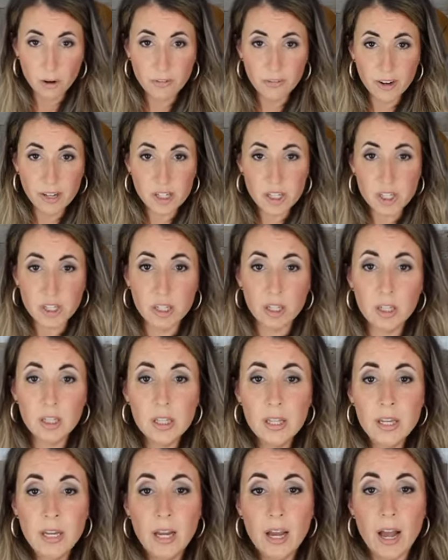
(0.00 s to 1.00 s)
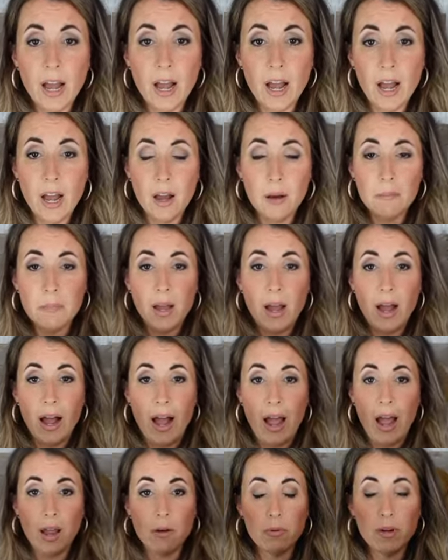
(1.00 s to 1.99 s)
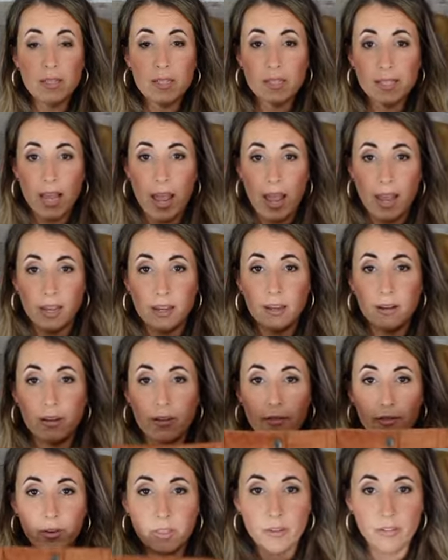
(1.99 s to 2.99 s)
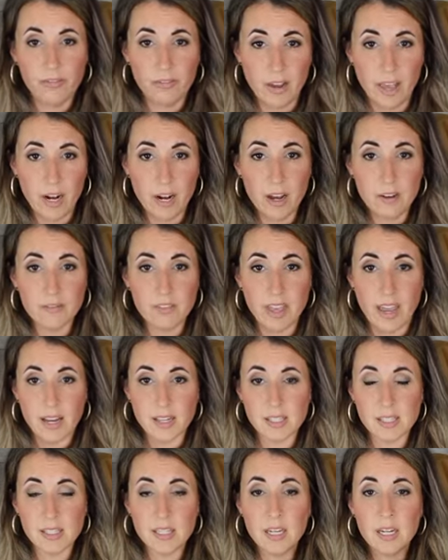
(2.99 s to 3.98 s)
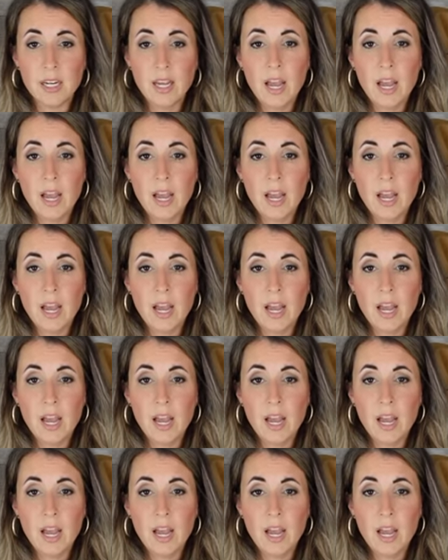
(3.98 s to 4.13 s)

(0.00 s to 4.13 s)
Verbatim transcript: functional, um, I would say for the fit of this,